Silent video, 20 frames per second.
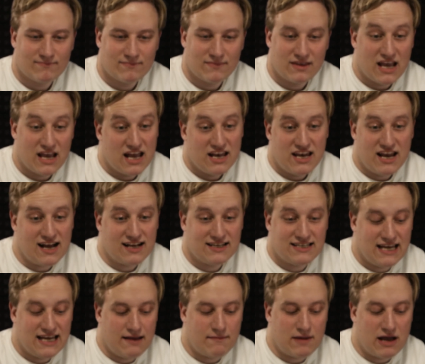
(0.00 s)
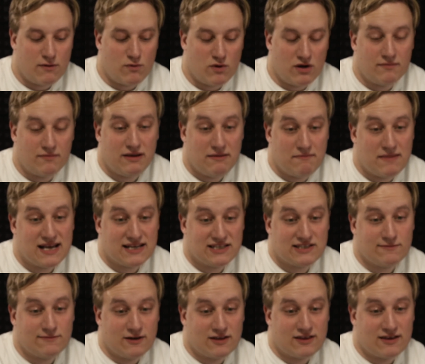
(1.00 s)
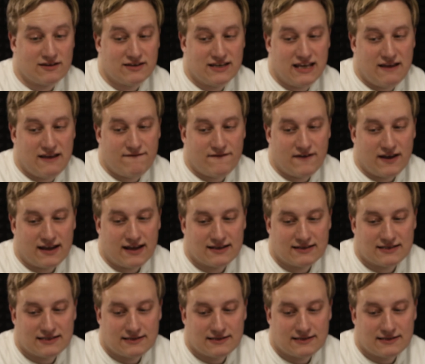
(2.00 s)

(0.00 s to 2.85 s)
Not a team I want to be messing with on defense.